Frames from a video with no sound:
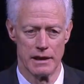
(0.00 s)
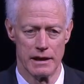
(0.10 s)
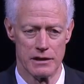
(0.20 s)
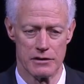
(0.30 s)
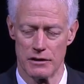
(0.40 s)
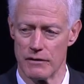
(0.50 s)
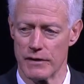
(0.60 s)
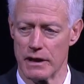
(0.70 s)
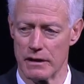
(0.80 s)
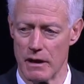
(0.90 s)
He has
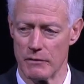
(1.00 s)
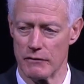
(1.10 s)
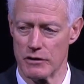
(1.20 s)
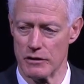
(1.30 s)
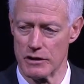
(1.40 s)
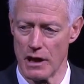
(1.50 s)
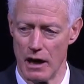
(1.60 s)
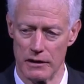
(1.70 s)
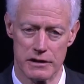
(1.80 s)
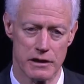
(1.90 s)
served in a number of church
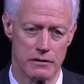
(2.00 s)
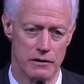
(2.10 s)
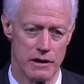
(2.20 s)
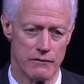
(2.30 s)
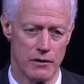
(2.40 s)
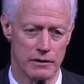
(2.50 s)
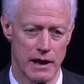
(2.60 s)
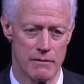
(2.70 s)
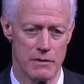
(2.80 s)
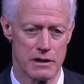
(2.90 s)
callings, including
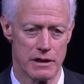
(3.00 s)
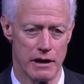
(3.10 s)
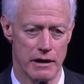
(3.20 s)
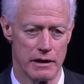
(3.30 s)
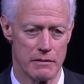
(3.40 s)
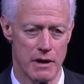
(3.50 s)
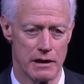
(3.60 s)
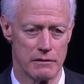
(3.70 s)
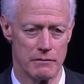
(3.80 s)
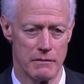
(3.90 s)
full-time missionary in
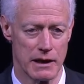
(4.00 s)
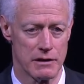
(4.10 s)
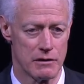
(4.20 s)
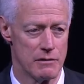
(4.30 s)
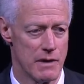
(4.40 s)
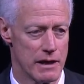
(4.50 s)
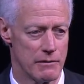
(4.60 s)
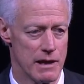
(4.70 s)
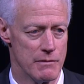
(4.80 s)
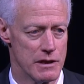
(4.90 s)
the Mexico
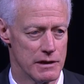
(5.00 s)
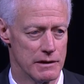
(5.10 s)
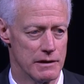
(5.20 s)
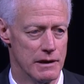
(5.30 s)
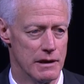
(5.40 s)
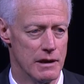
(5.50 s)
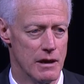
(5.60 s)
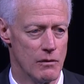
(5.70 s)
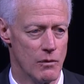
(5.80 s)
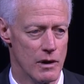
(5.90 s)
Monterrey Mission,
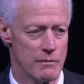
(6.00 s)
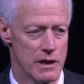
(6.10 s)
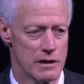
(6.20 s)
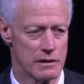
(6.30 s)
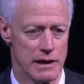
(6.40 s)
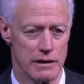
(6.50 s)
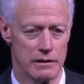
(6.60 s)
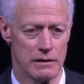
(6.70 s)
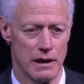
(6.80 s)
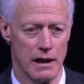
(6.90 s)
ward mission
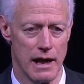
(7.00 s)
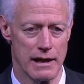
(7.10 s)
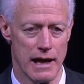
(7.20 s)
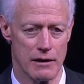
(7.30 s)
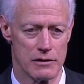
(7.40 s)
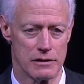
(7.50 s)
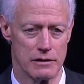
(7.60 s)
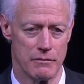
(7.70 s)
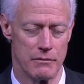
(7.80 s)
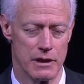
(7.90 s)
leader, high
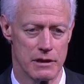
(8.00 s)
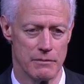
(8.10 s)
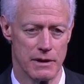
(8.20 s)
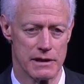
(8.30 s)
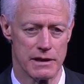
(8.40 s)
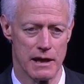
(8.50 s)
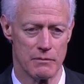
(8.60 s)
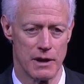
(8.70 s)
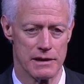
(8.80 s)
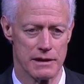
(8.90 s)
counselor, bishop, and
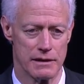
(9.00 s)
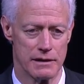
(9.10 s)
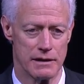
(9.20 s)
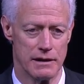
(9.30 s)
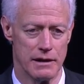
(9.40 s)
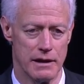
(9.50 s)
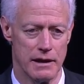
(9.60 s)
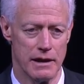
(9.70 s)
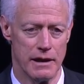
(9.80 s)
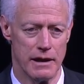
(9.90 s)
stake president.
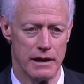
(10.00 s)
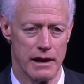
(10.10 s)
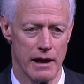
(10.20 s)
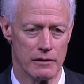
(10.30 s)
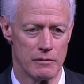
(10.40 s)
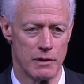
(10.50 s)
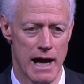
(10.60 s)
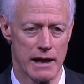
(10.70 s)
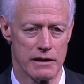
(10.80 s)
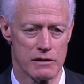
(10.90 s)
Elder
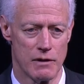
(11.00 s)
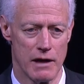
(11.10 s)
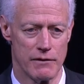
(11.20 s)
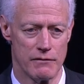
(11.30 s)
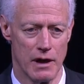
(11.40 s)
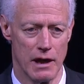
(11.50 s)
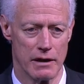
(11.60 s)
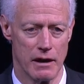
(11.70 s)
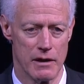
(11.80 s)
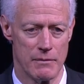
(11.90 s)
Bragg and his wife
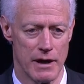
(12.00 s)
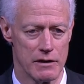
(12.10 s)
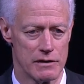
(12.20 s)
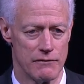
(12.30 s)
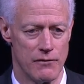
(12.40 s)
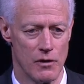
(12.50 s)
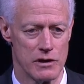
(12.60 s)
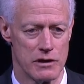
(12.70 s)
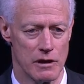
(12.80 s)
Yvonne are the parents of four